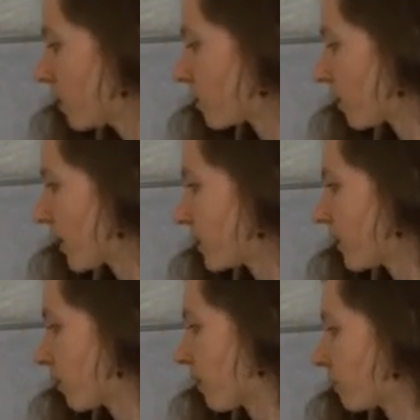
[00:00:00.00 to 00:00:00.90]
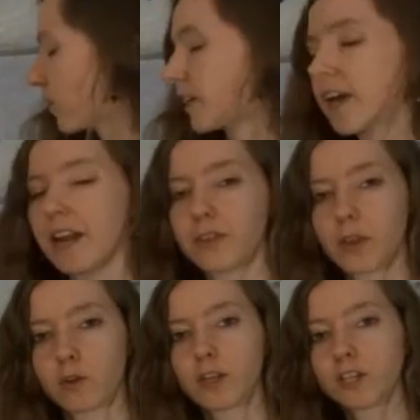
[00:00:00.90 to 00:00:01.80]
So that's another way of looking at it
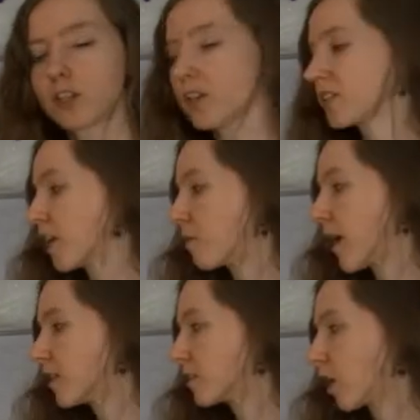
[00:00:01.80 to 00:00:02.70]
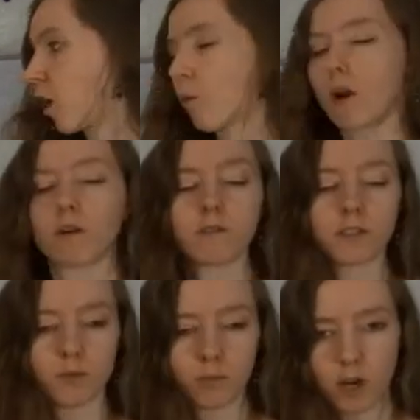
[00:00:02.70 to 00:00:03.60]
that leads to the same answer. Our werewolf
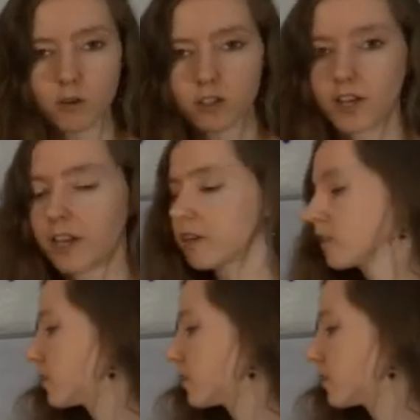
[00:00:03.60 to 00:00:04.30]
is approaching